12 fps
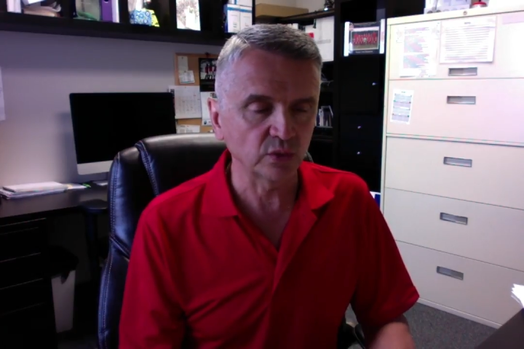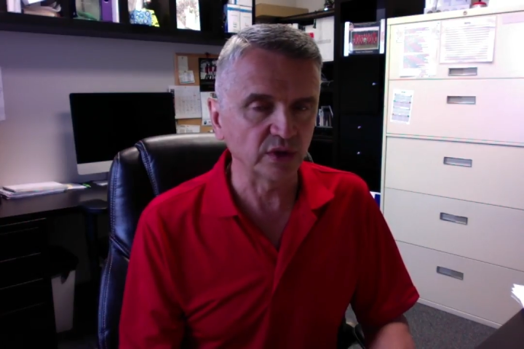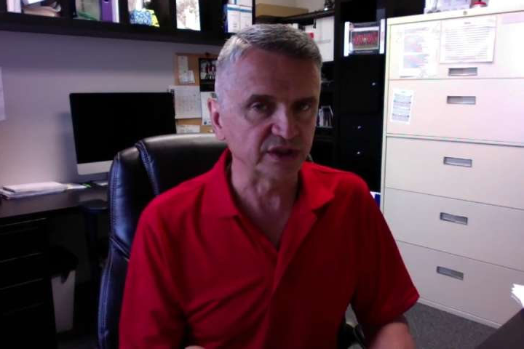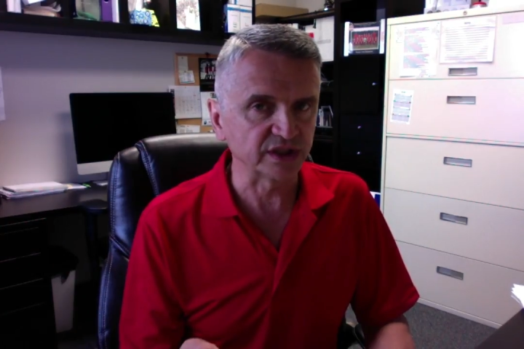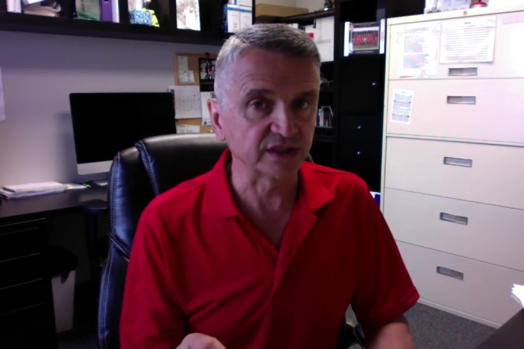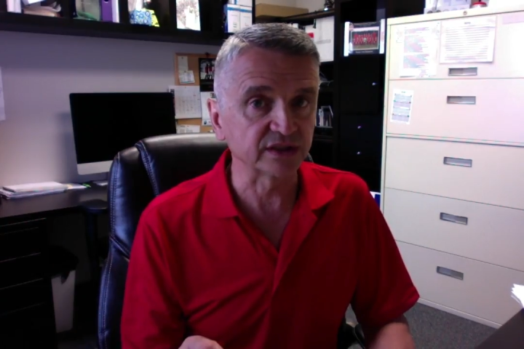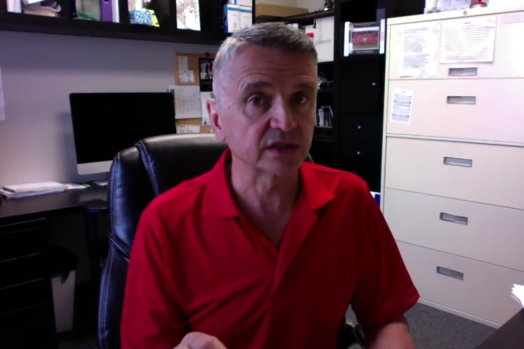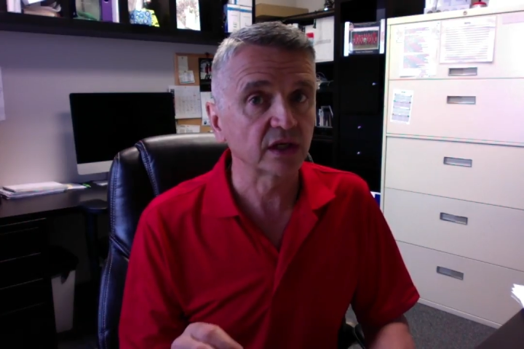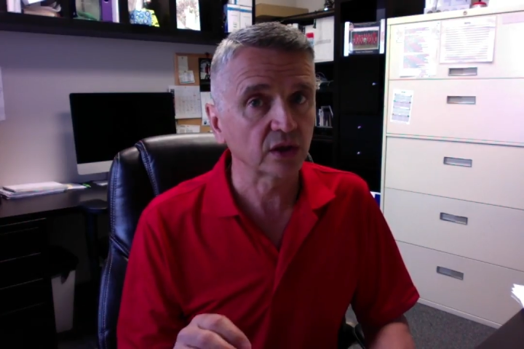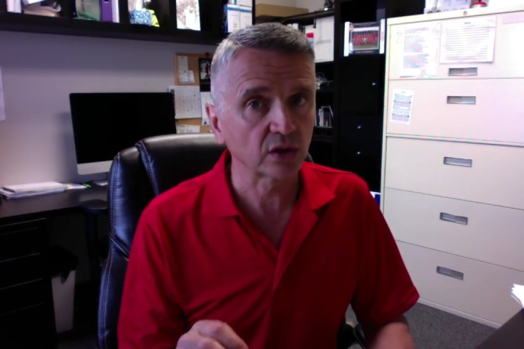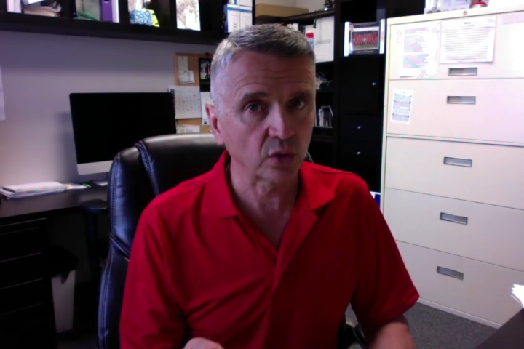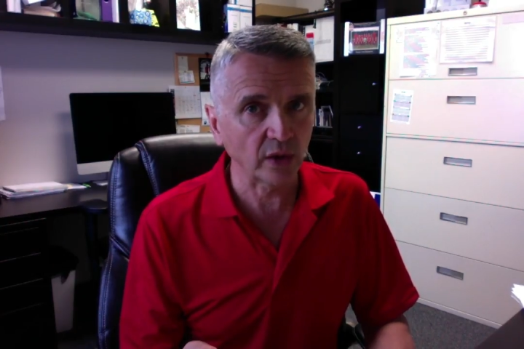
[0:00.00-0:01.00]
which is
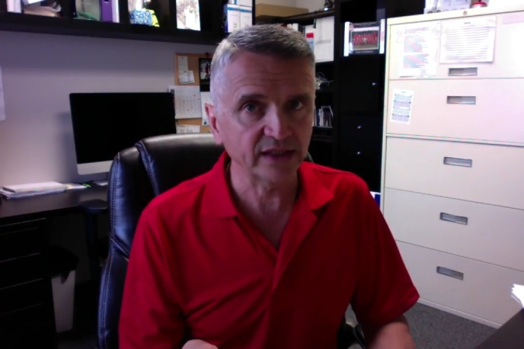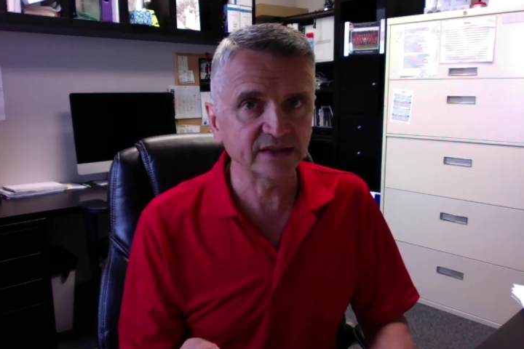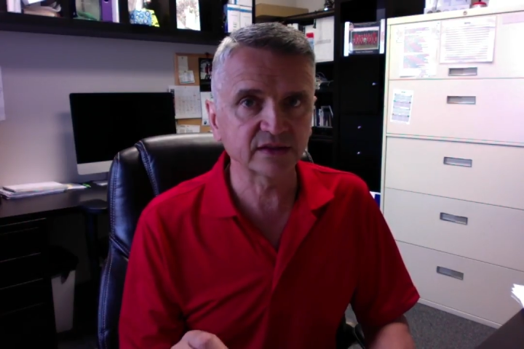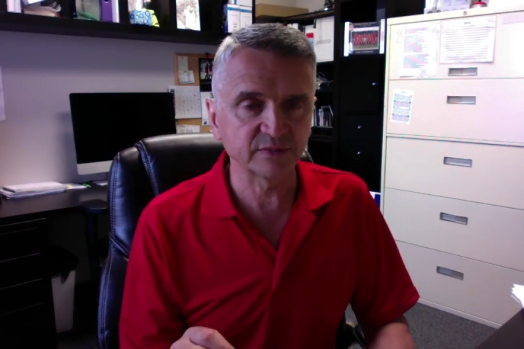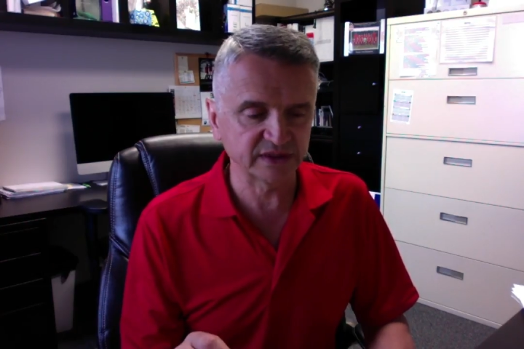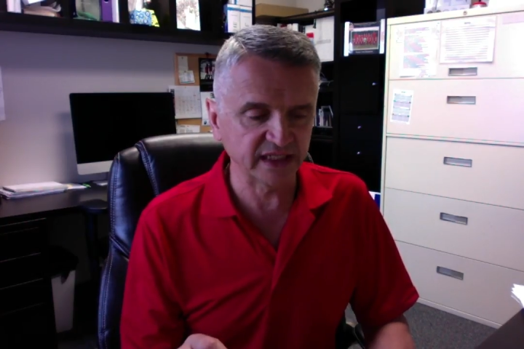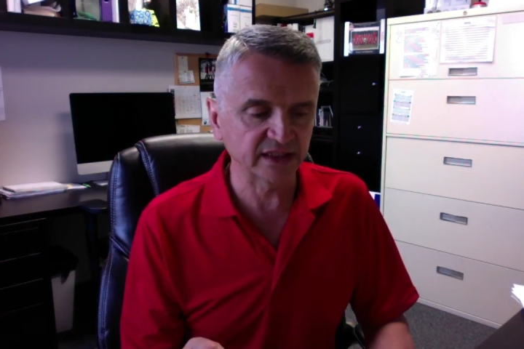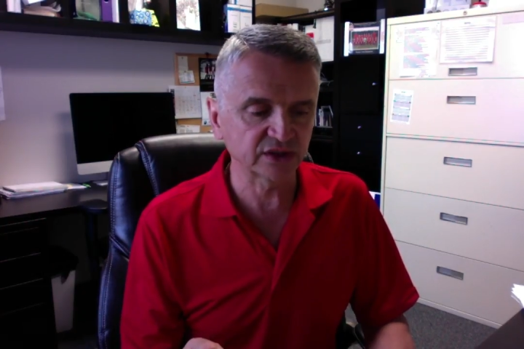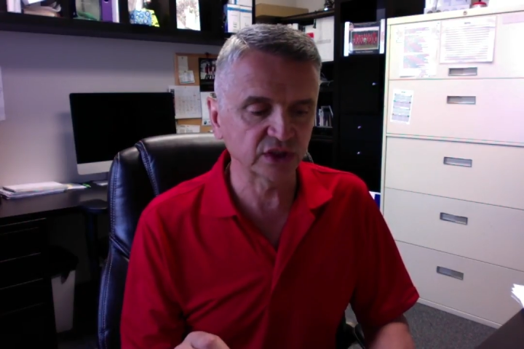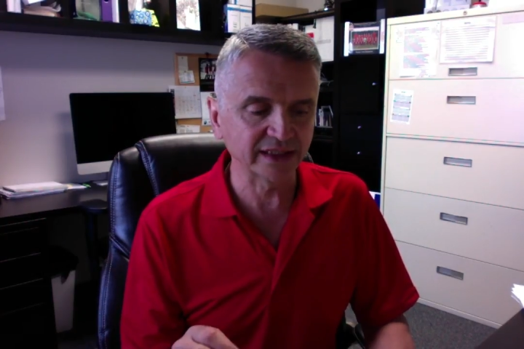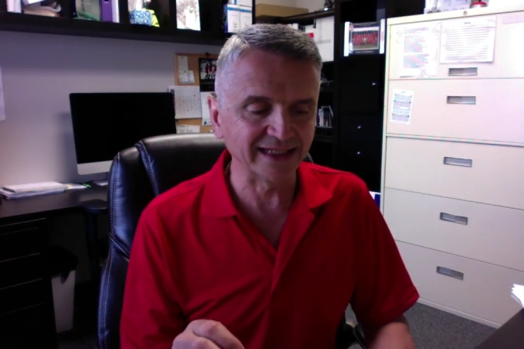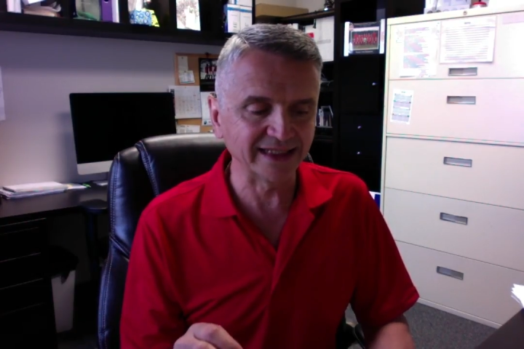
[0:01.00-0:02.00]
quite
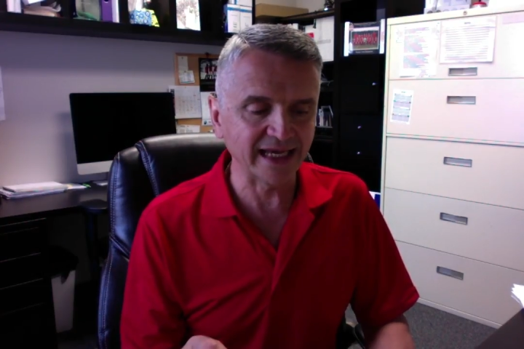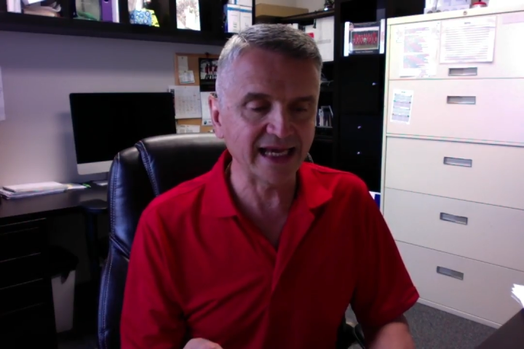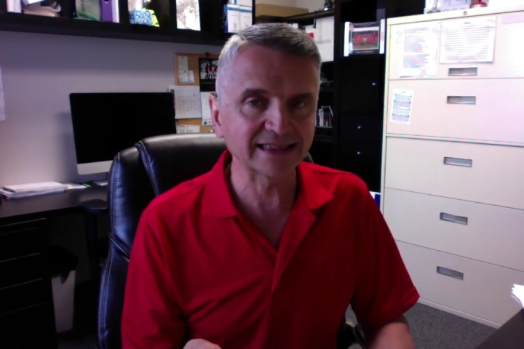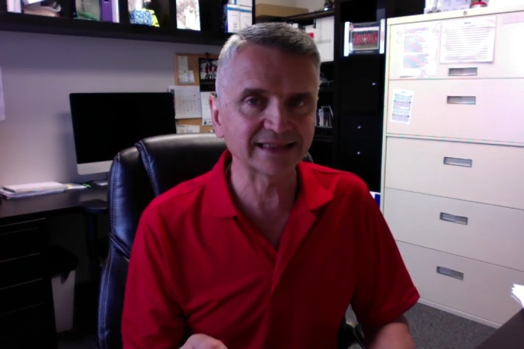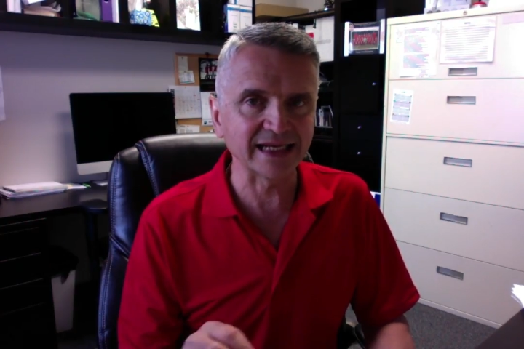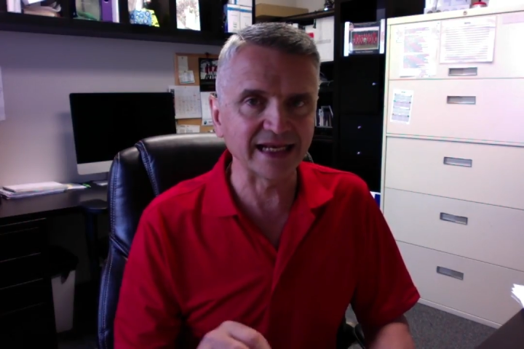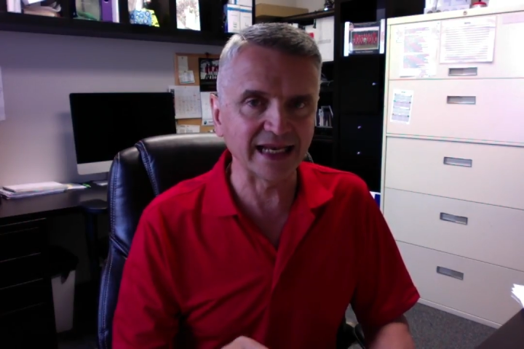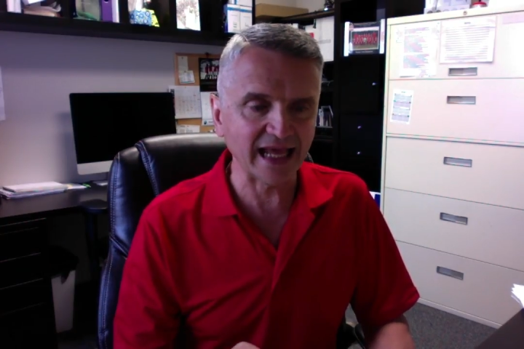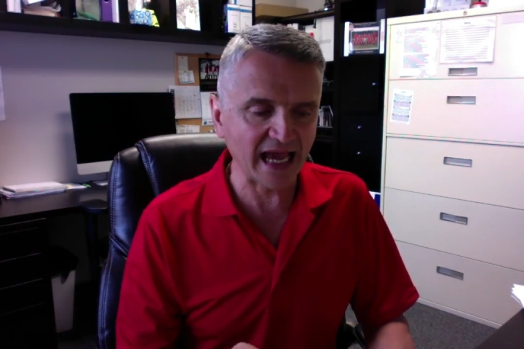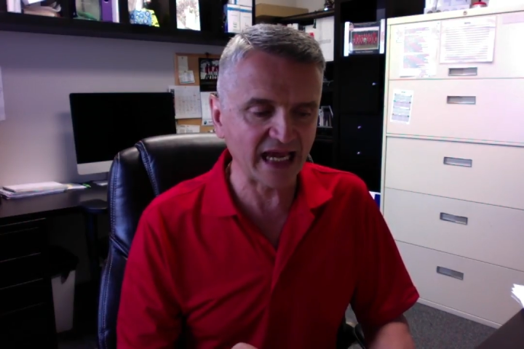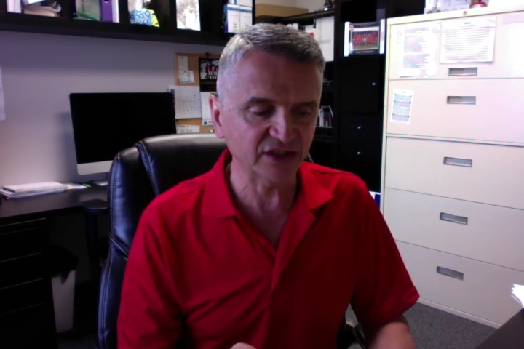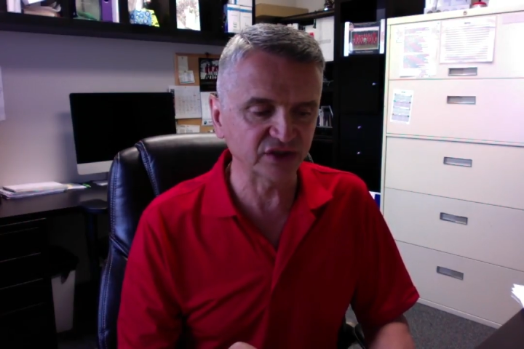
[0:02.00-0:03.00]
substantially less than
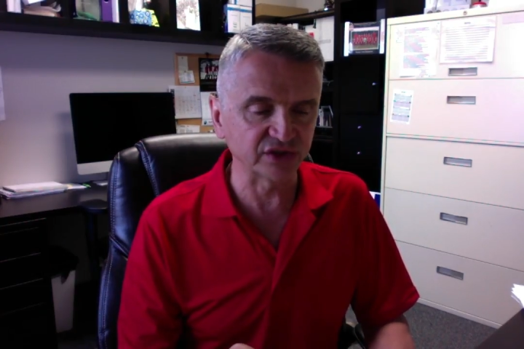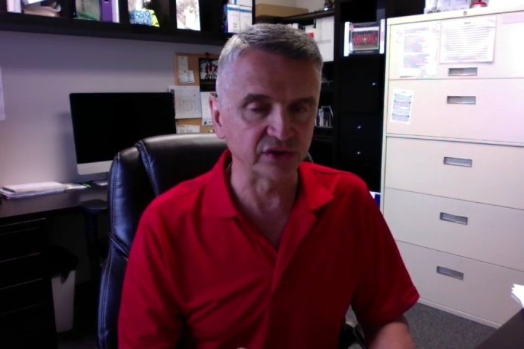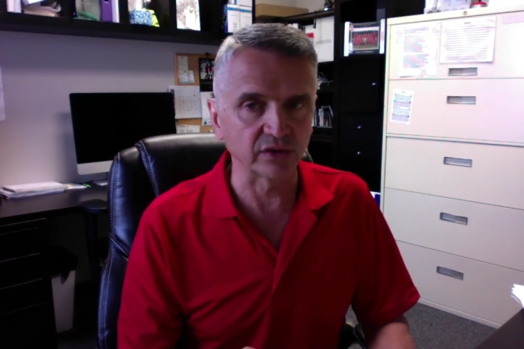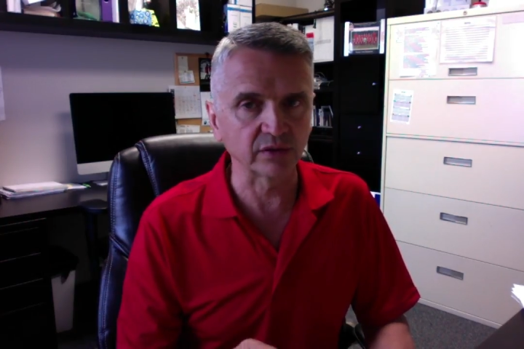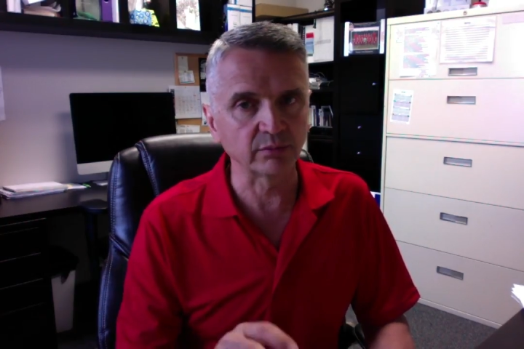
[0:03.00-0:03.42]
last year.